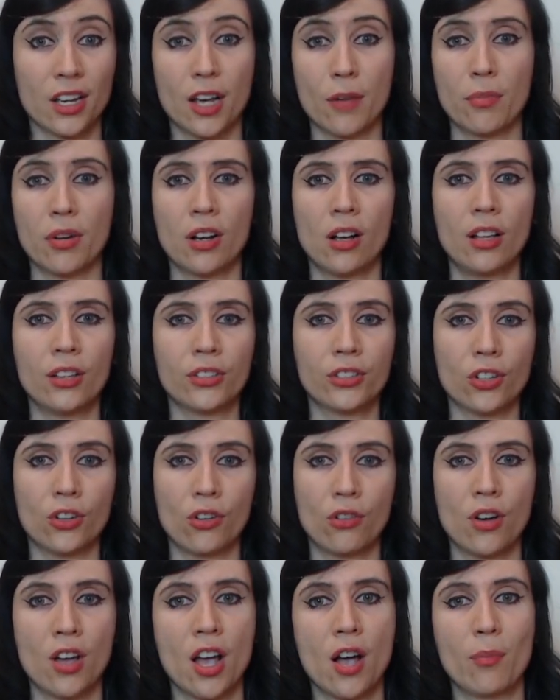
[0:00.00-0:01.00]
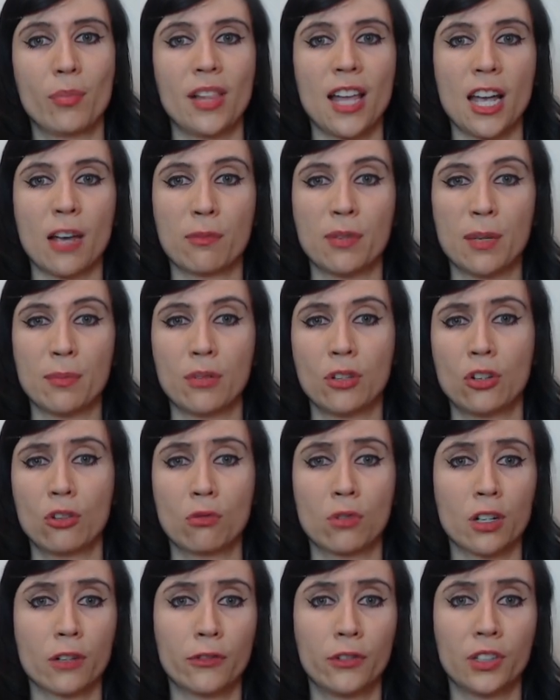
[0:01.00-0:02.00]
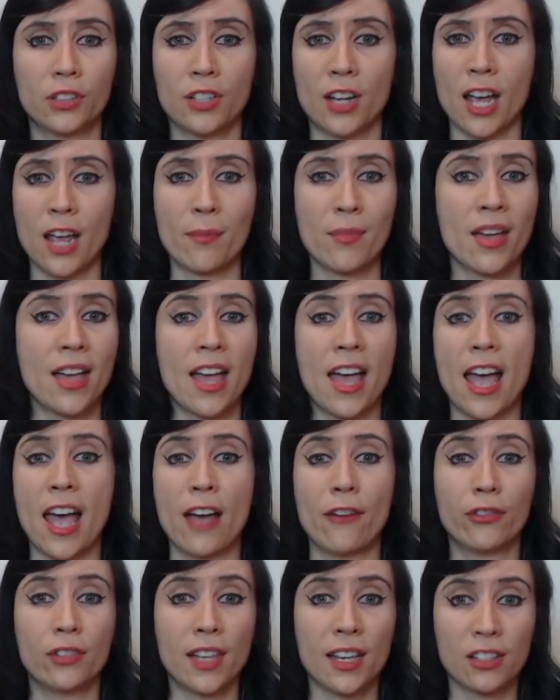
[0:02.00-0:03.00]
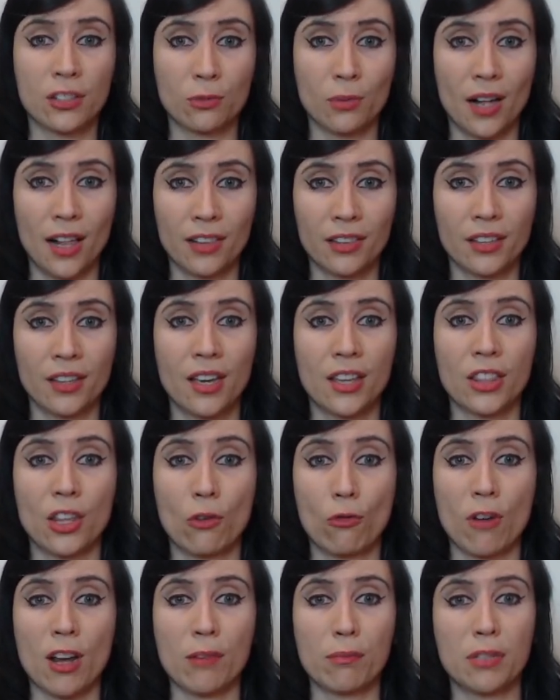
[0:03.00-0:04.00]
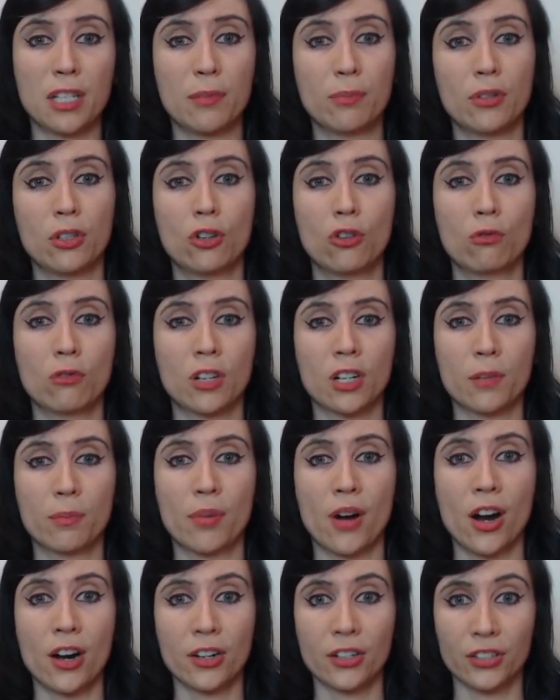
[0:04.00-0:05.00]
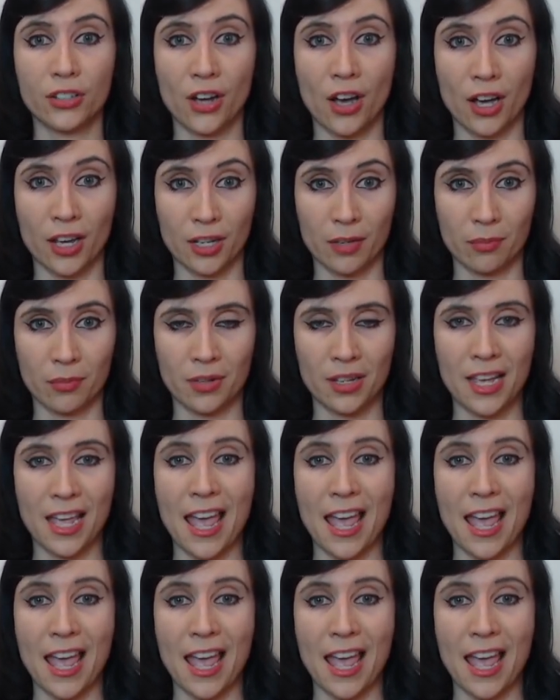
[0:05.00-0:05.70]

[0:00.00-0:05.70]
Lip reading: But also, black people who work full-time have less wealth than white people who work part-time.